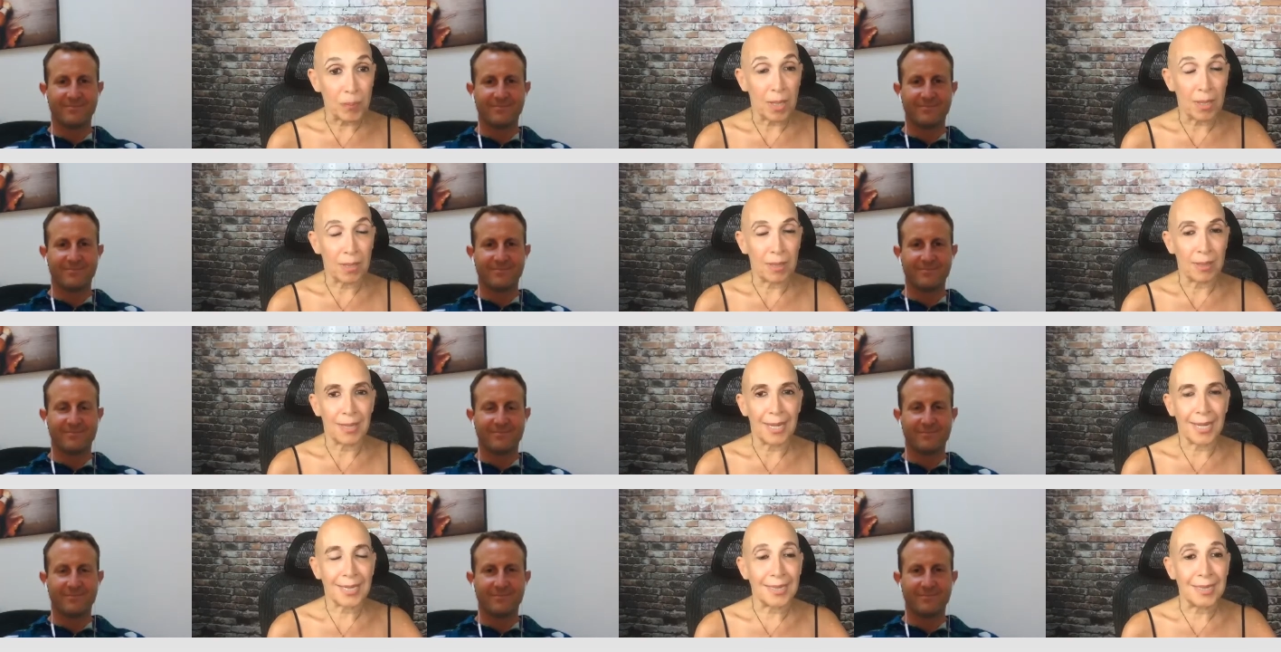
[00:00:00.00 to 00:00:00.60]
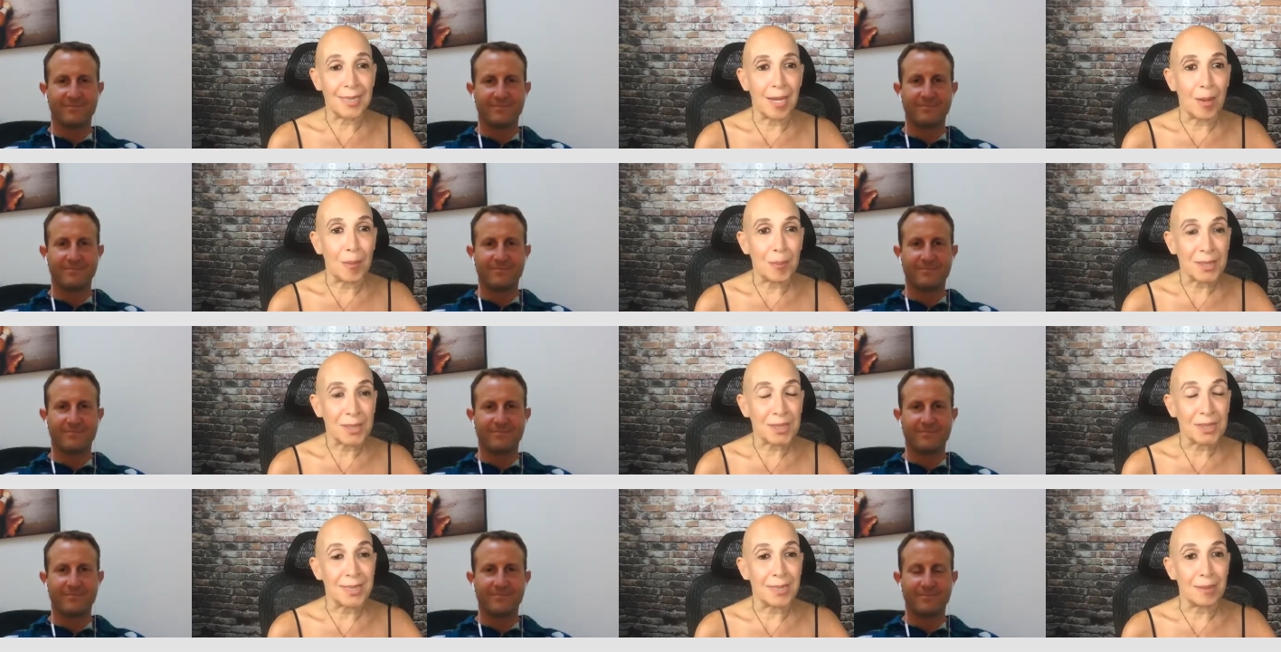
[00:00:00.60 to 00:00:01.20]
Speaker 1: uh,
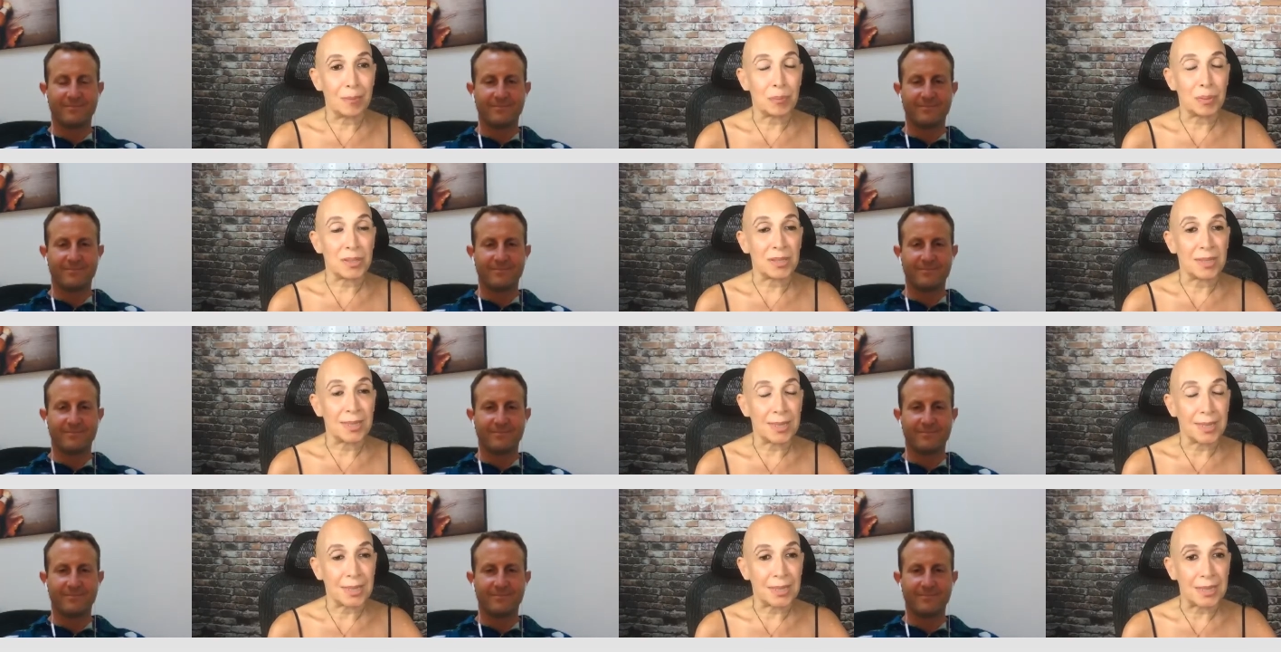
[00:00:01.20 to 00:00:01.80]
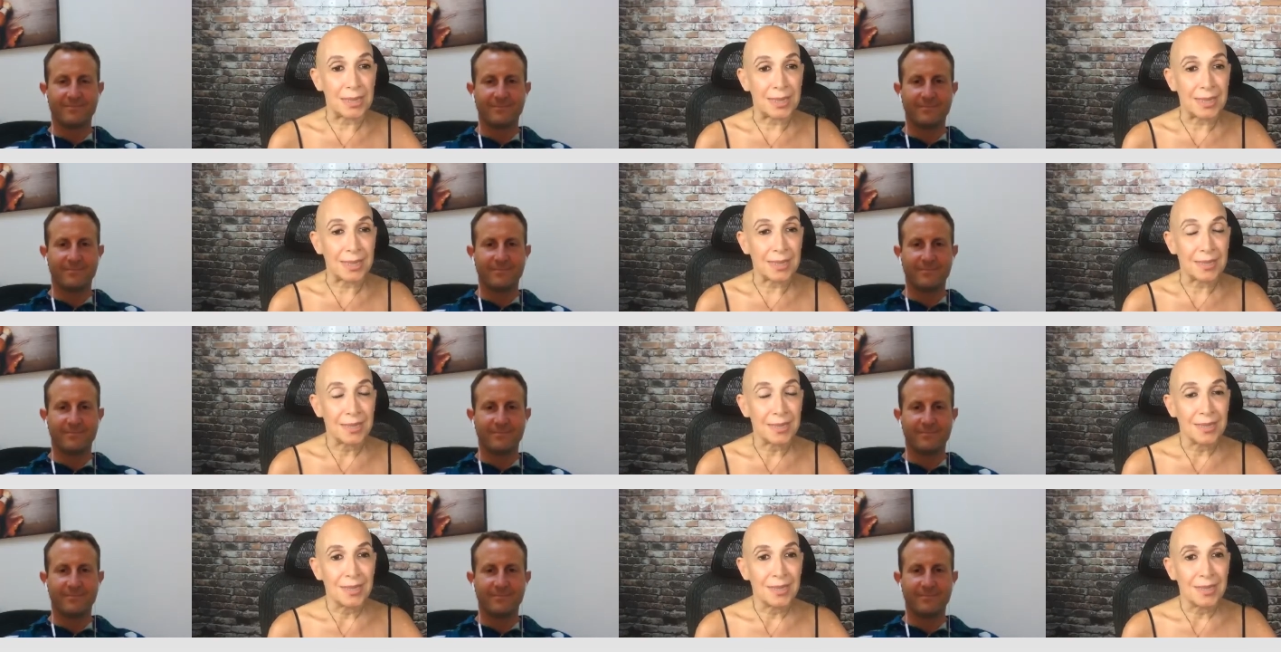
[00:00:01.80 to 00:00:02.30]
economically and politically.